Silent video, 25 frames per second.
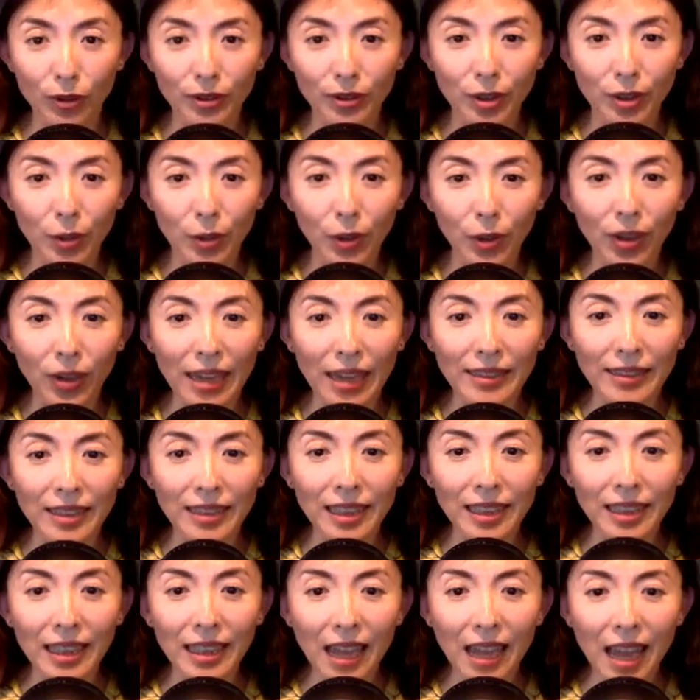So you can
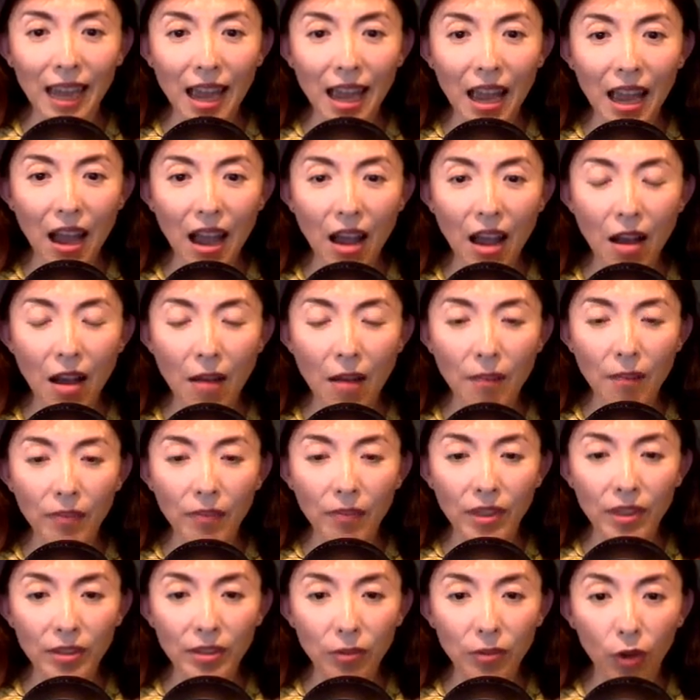see this